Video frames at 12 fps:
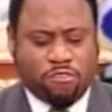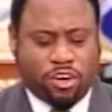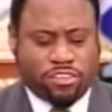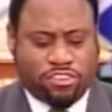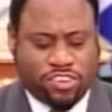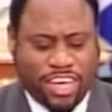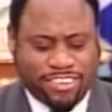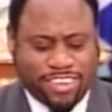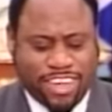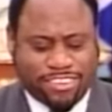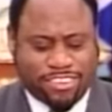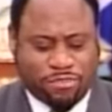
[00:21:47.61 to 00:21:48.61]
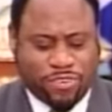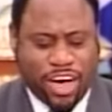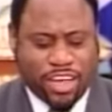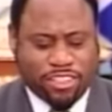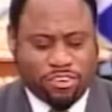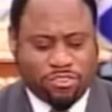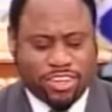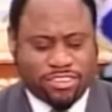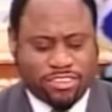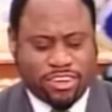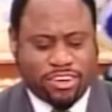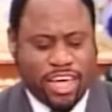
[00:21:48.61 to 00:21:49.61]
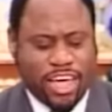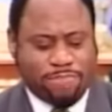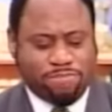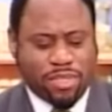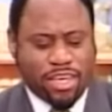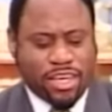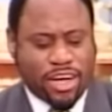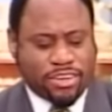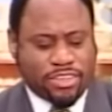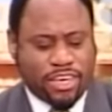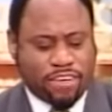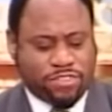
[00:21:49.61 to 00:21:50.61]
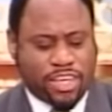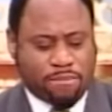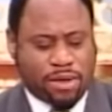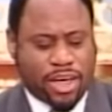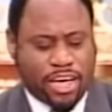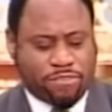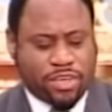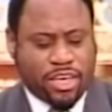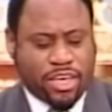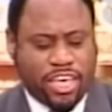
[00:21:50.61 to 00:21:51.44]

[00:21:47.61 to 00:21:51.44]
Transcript: For just as the Father raises the dead and gives them life,